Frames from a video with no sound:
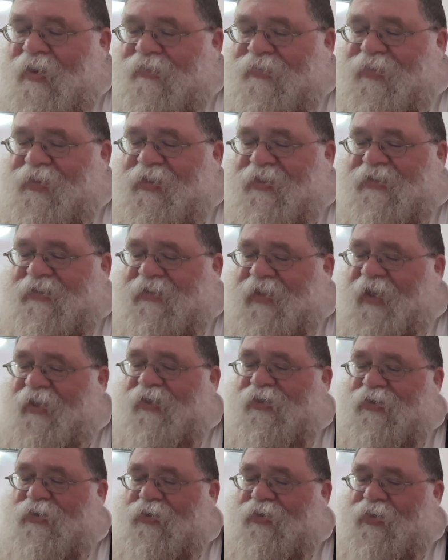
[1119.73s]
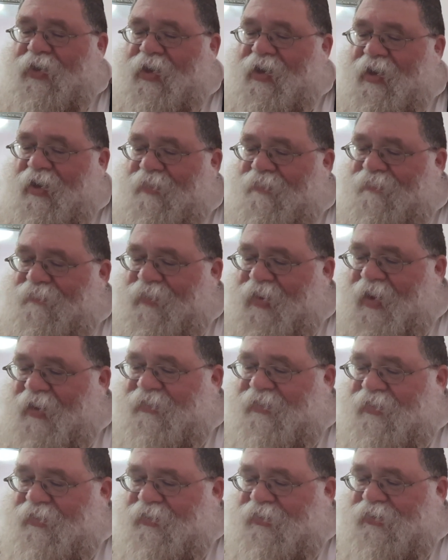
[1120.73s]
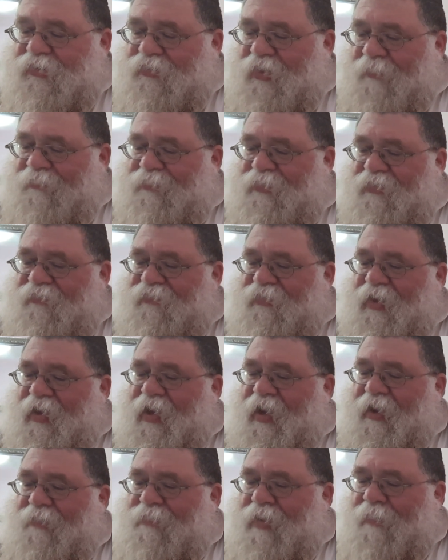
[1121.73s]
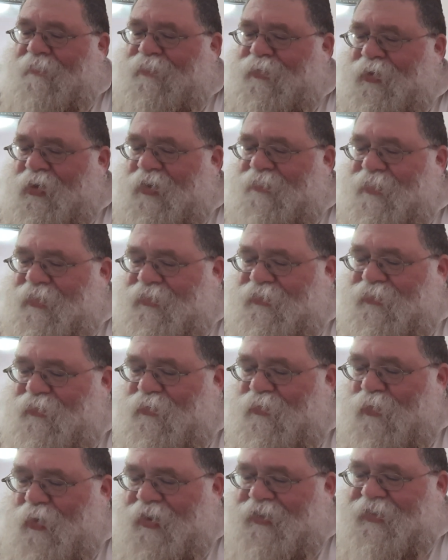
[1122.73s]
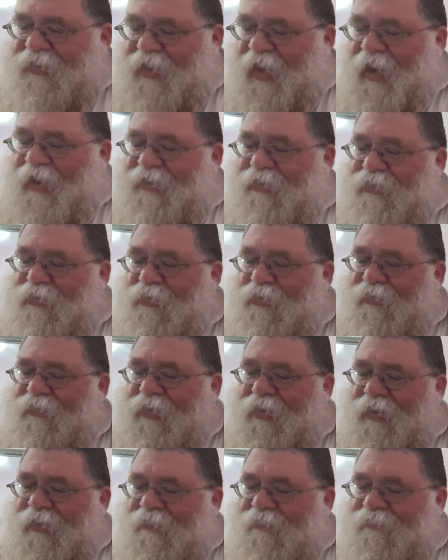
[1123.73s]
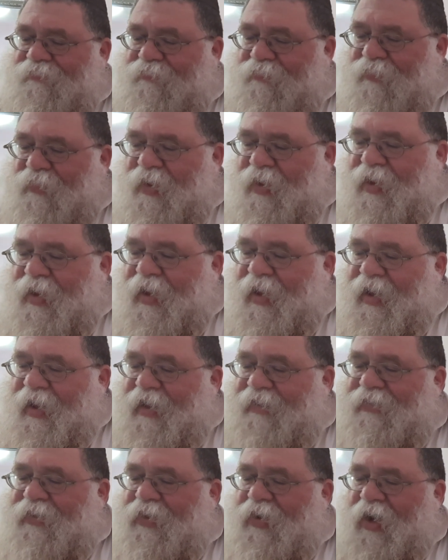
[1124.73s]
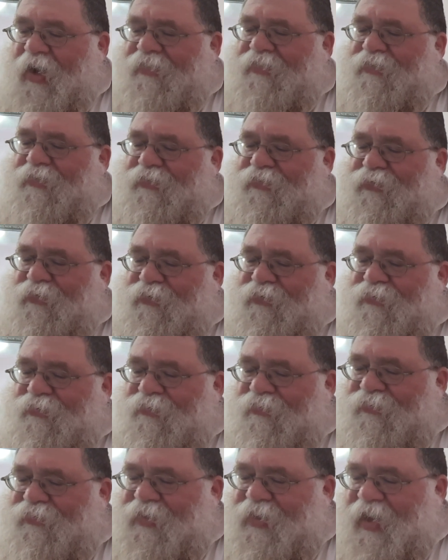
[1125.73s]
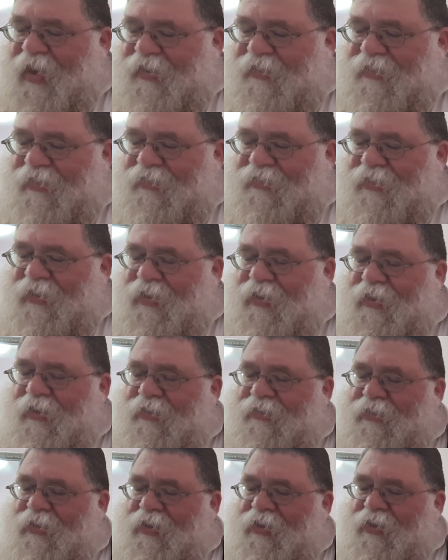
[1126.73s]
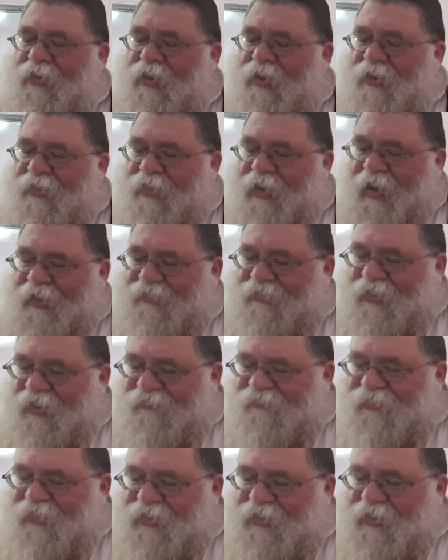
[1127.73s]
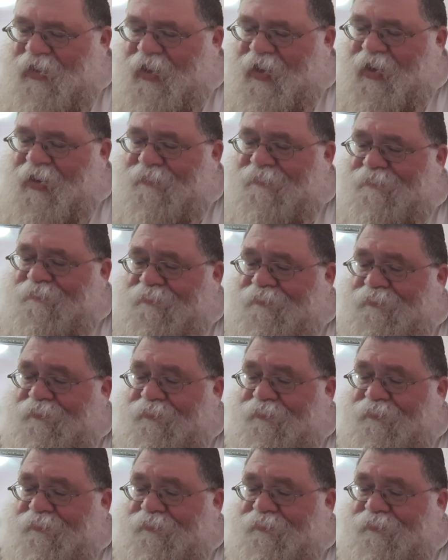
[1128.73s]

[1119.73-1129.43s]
the essential name and the descriptive name and put them into one category, and the other two, the, the, the uh, activity name